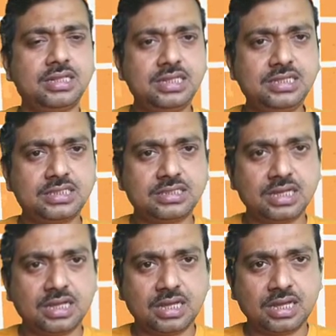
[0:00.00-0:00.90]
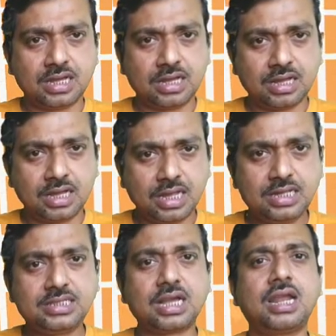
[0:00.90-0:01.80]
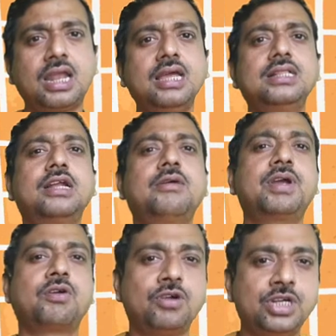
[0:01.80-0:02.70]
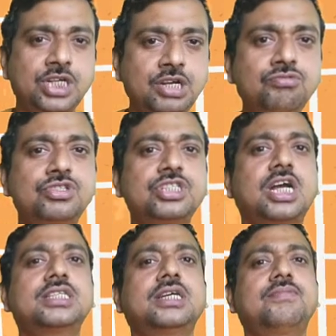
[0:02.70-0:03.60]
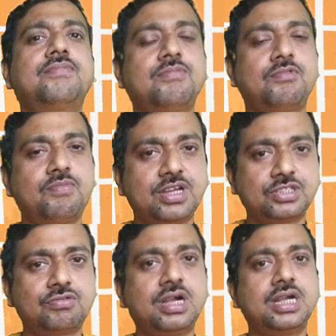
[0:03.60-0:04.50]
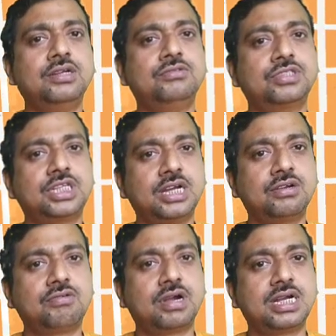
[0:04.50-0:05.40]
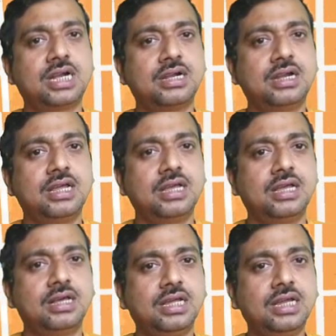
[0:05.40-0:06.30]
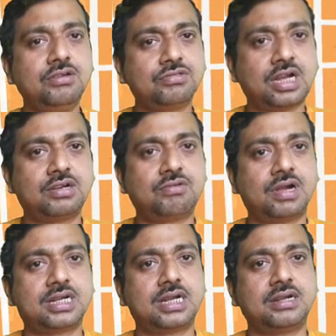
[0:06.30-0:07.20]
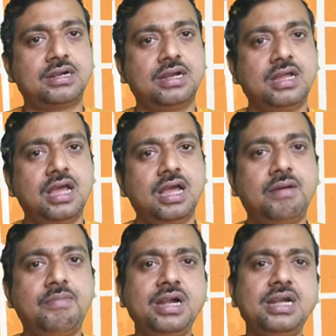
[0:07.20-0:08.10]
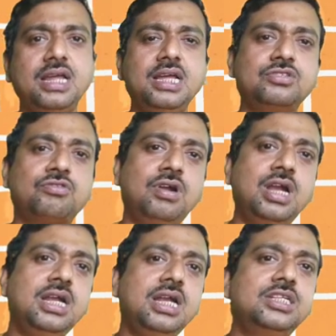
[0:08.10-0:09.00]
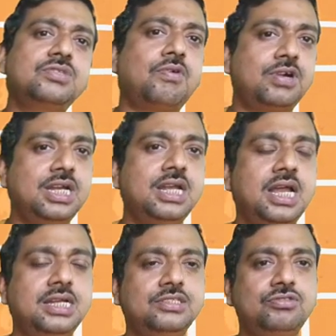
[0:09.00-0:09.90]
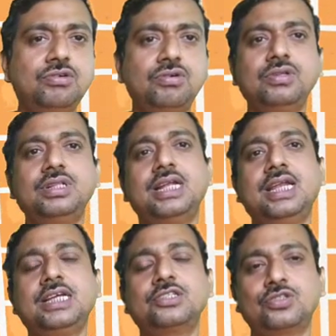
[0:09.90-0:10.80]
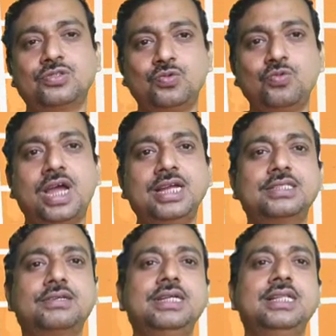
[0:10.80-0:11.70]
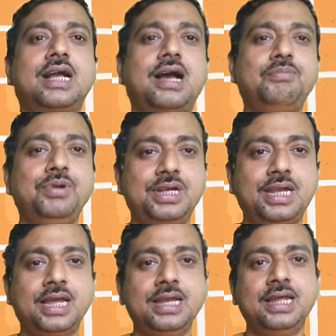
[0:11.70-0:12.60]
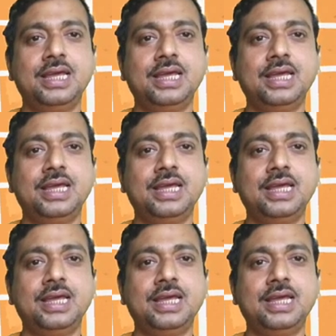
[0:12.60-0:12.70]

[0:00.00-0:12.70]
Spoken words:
this is like that of a continued structure from first quatrain to second quatrain into third quatrain. But a sonnet needs 14 lines, so the next two lines in the couplet line